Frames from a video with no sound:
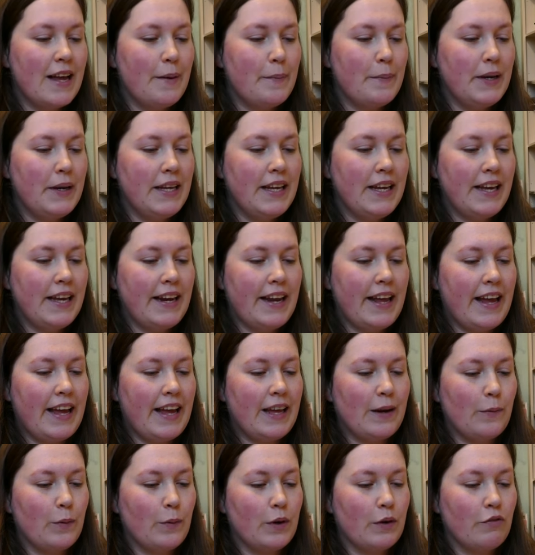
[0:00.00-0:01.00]
Emily and
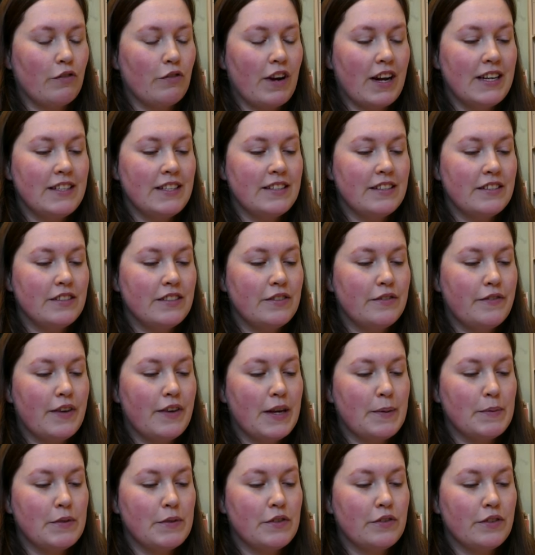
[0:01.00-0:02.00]
Anne were writers
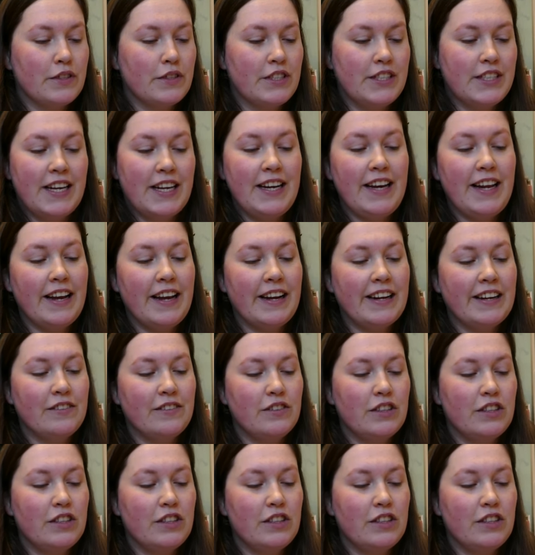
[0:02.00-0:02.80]
famous for Jane Eyre,